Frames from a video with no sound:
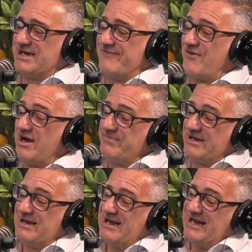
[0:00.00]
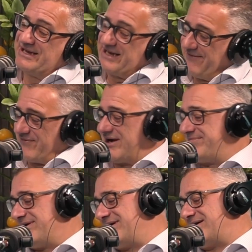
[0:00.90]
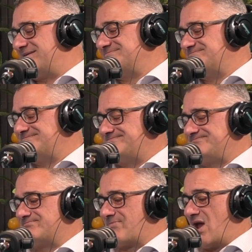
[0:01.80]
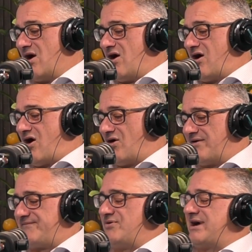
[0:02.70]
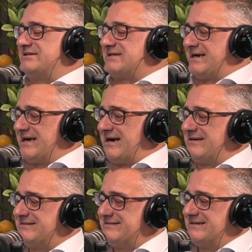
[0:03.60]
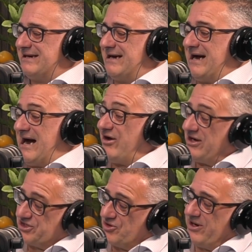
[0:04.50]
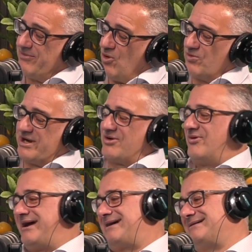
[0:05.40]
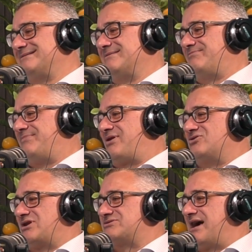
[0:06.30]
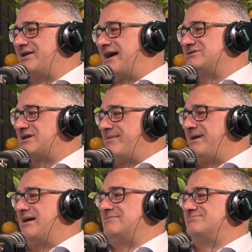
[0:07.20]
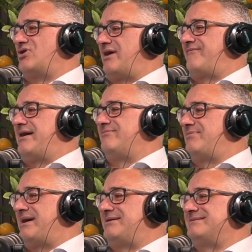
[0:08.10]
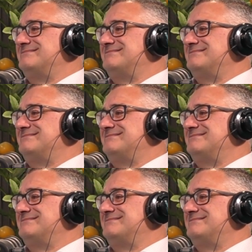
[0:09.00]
they invited me on a few days later, and I had to do it in the morning quick, because I was going down to get my diaphragm repaired.